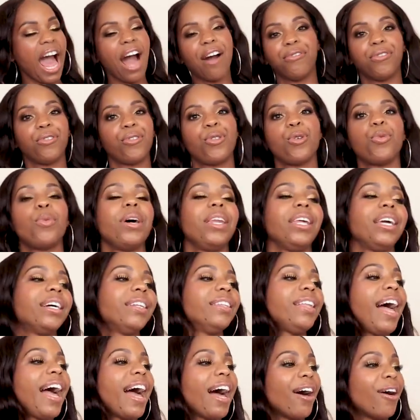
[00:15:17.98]
after the wedding
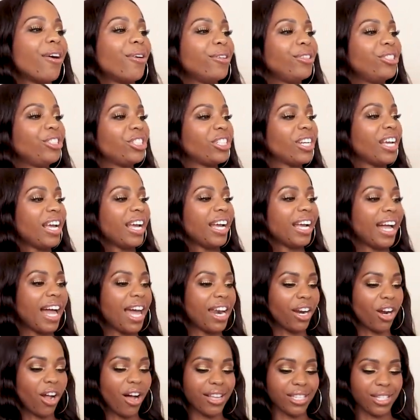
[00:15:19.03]
lounge. And
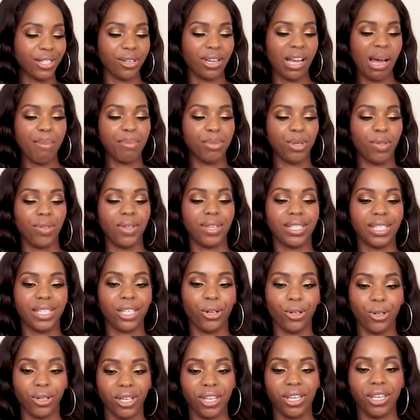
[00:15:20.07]
it also comes with this
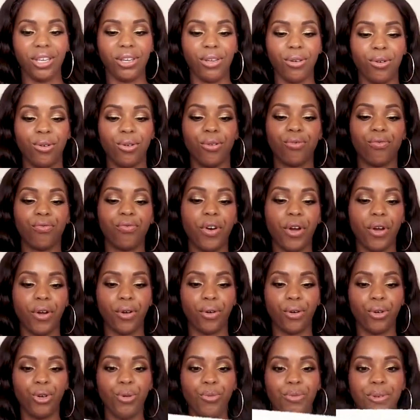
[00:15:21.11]
little cute
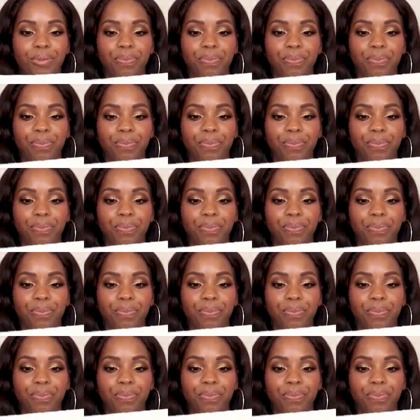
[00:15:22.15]
robe